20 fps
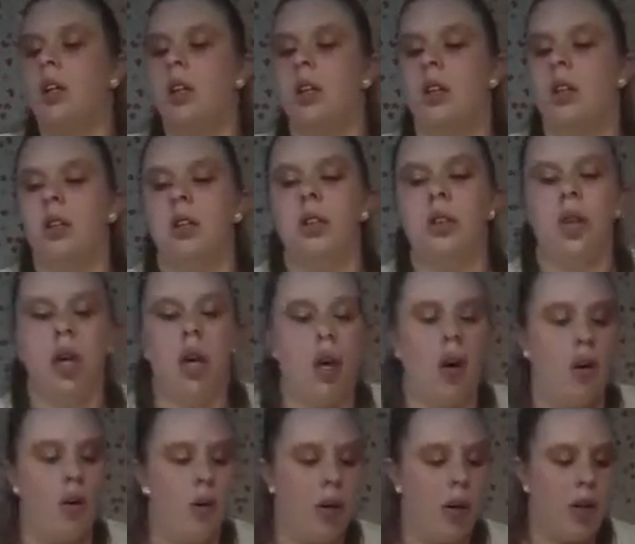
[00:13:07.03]

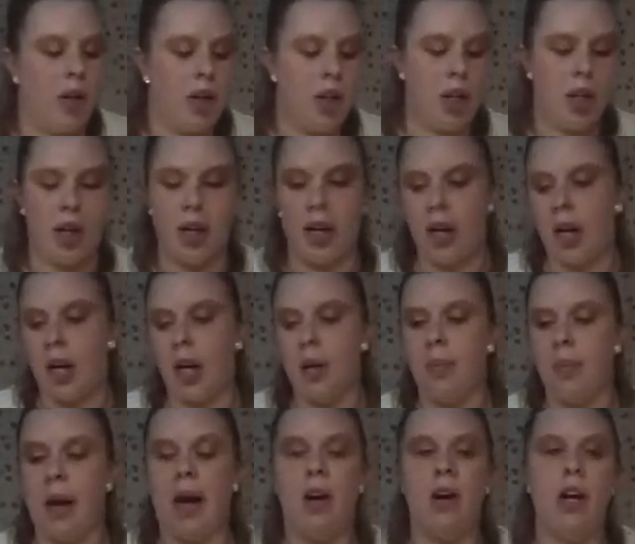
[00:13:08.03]
So you're going to cut
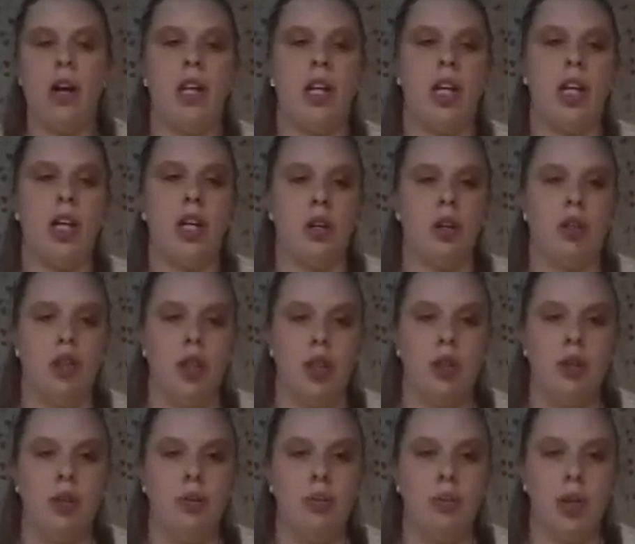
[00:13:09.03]
them out, and then you'll
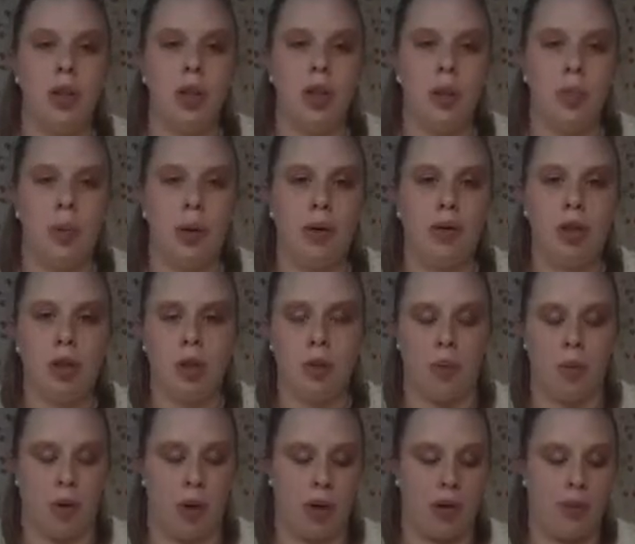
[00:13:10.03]
glue them to the poster board.